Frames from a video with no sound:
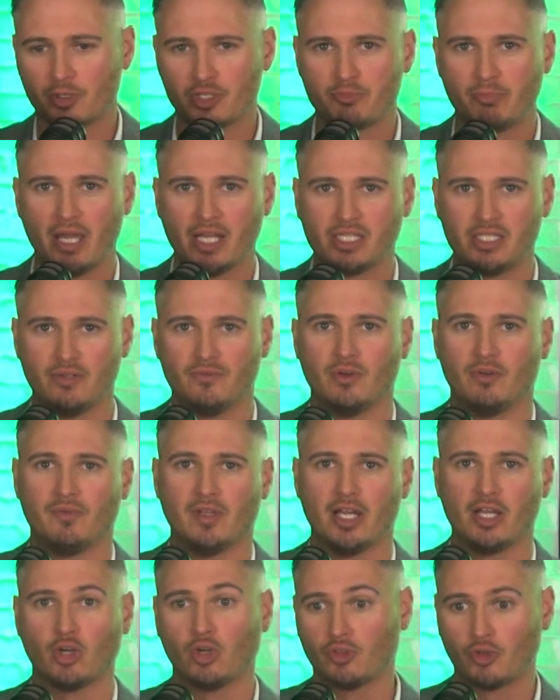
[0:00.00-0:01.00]
perspective
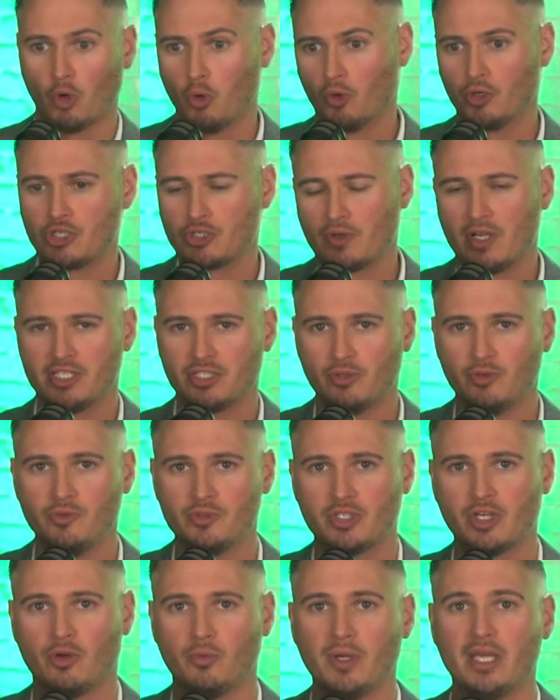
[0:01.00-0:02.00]
of like the horse race and
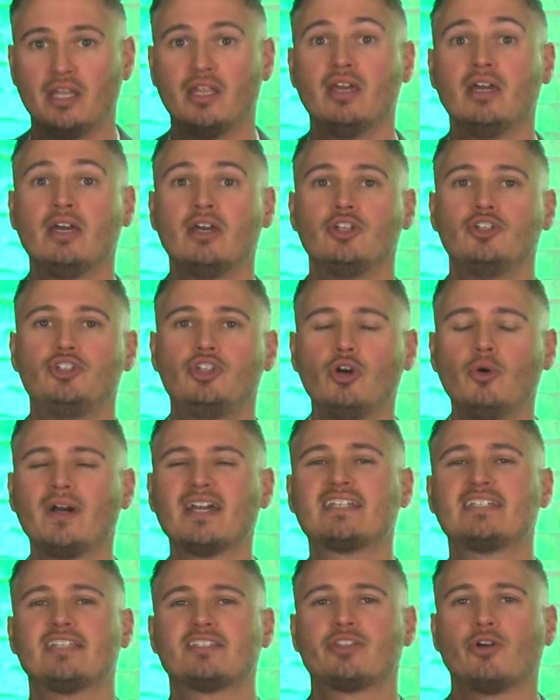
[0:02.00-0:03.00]
who's going to win. Do
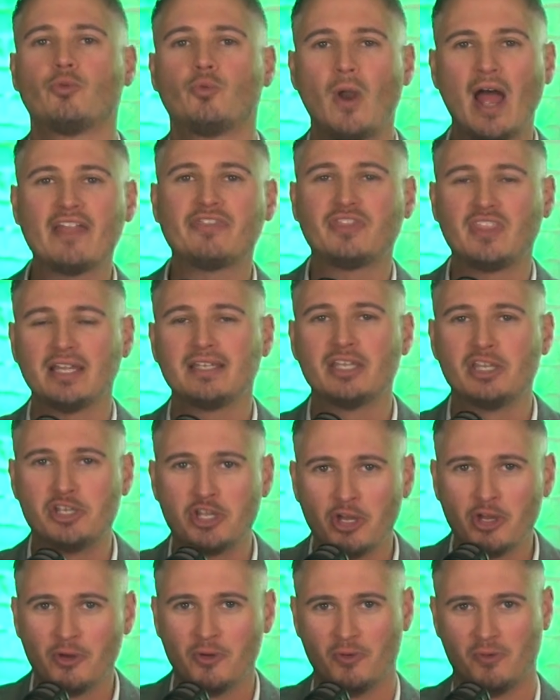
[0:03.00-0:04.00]
it because it's the right thing to
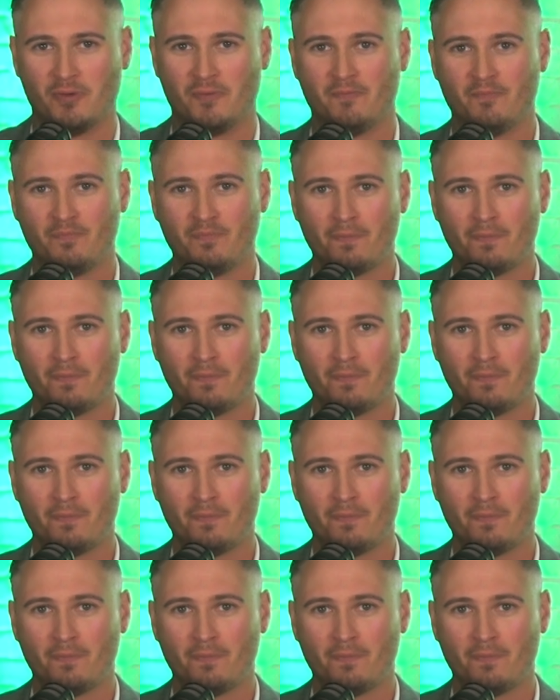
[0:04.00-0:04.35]
do.